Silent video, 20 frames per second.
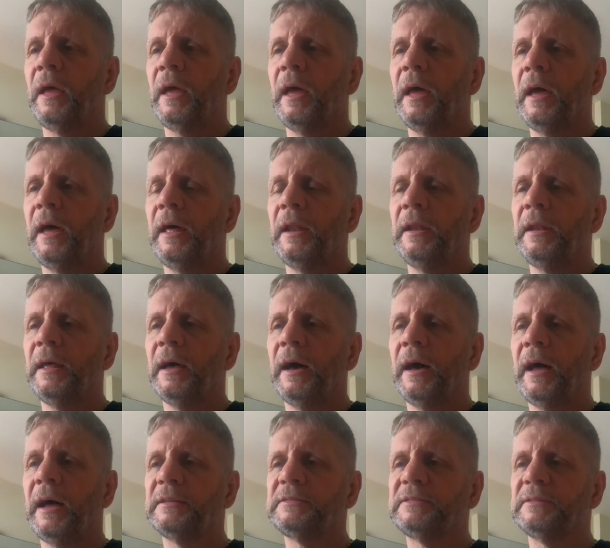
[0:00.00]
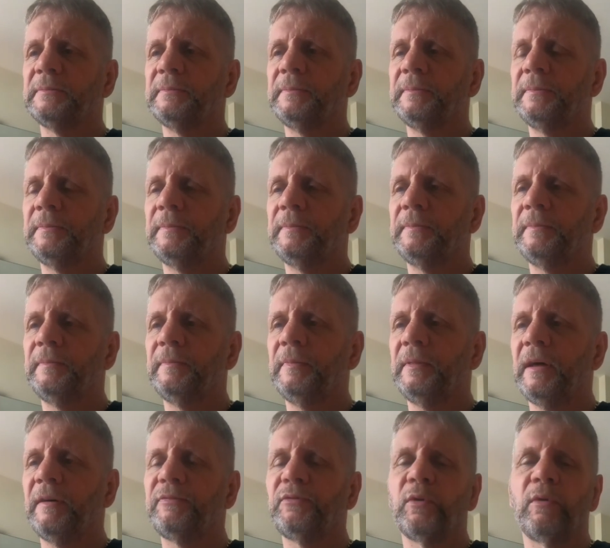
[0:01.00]
and I had some
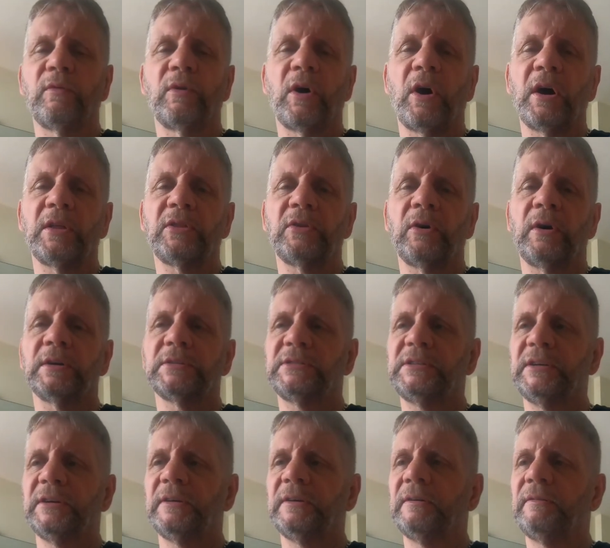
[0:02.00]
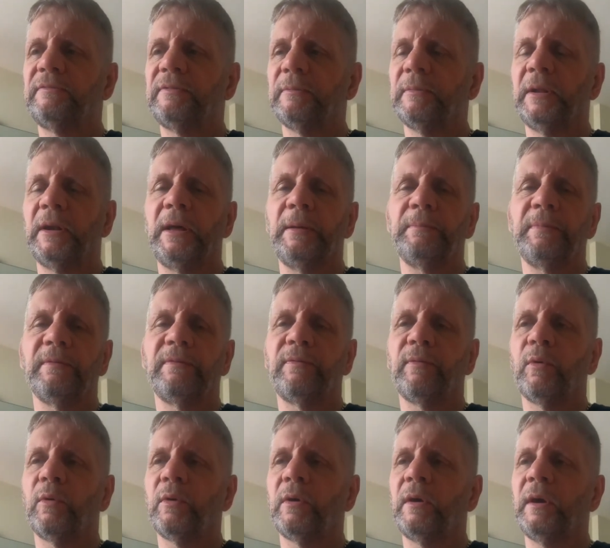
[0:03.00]
leftover hot dogs here from the night
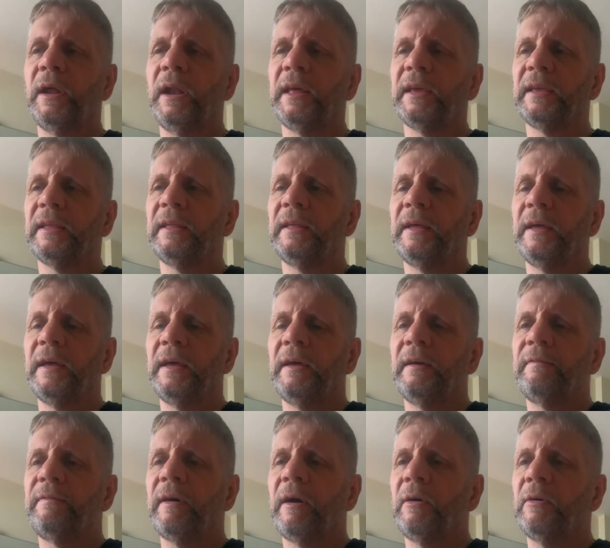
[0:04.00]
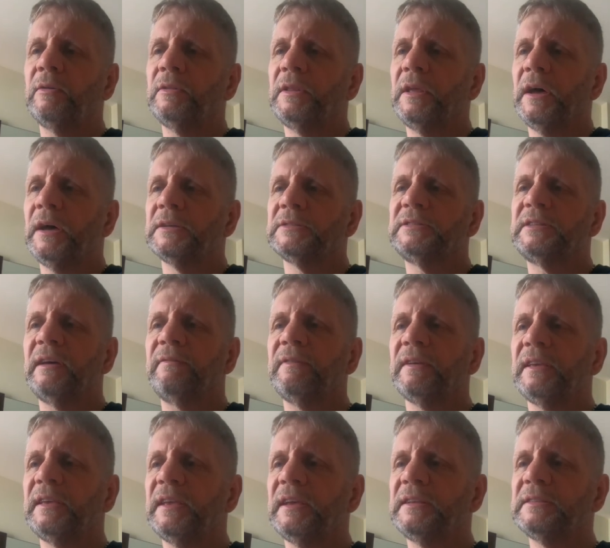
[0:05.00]
before, and I found
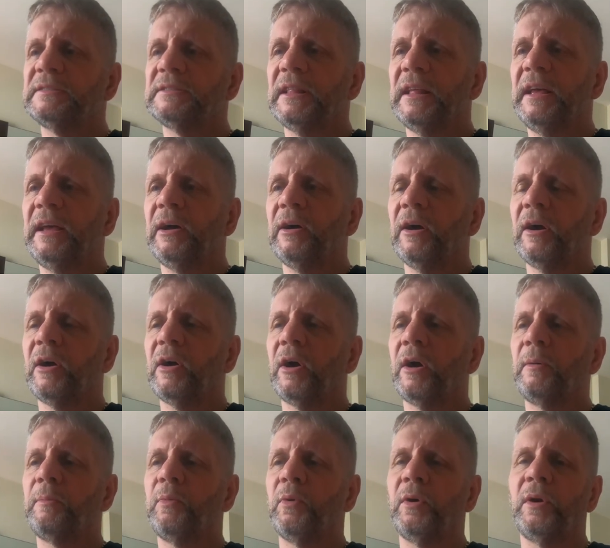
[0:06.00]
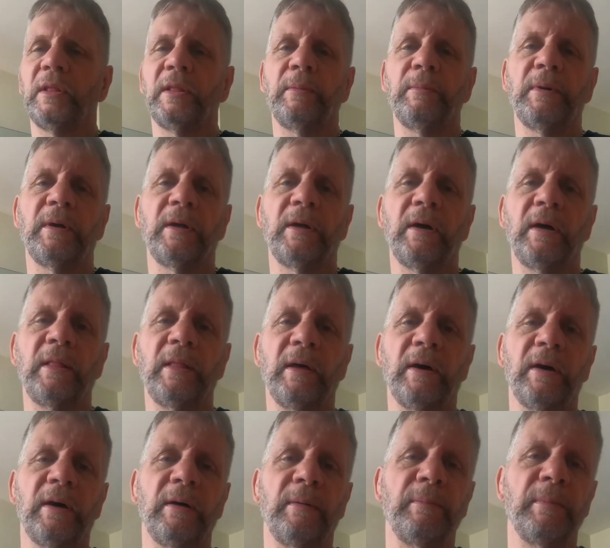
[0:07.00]
seven kids laying on cardboard in the
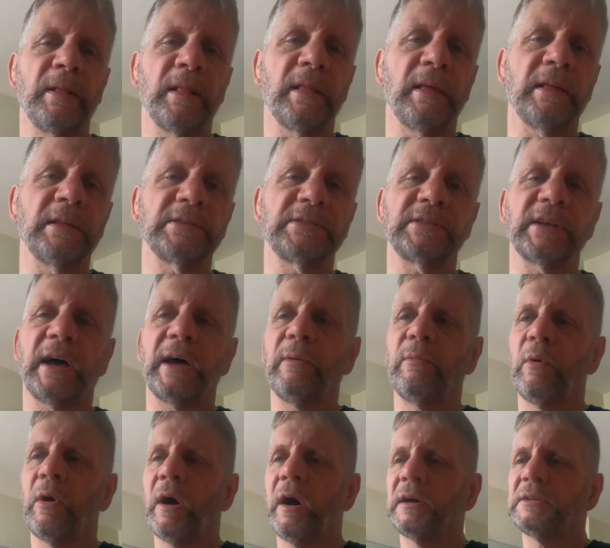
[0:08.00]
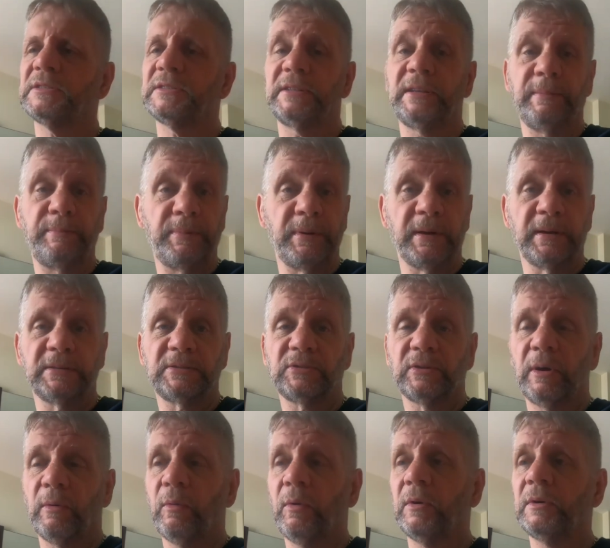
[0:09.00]
middle of the sidewalk sleeping. So
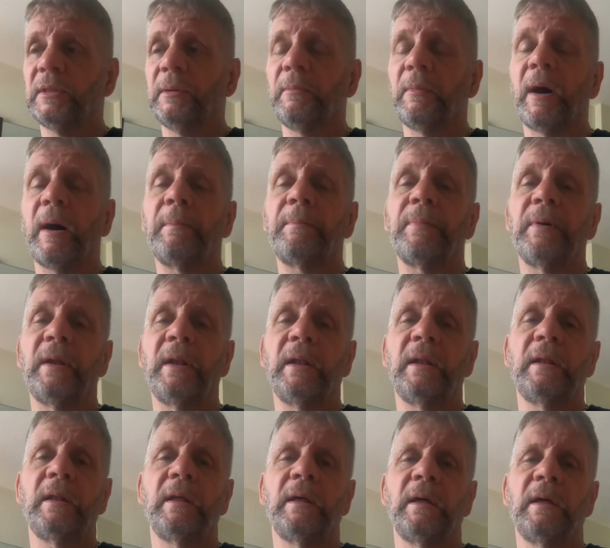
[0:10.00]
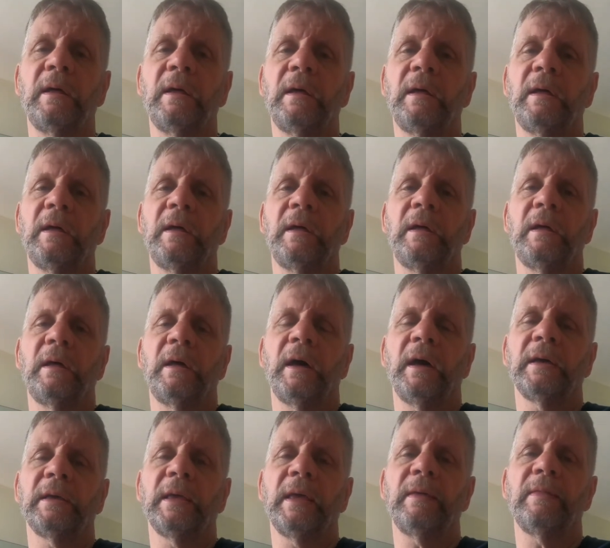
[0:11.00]
I woke them up and
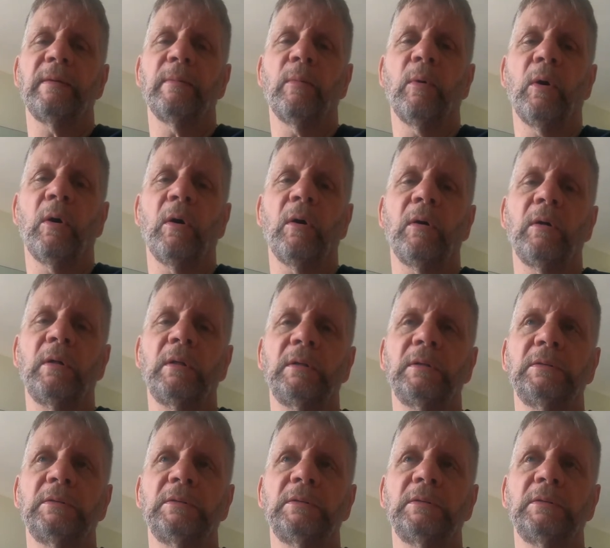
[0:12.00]
I gave them all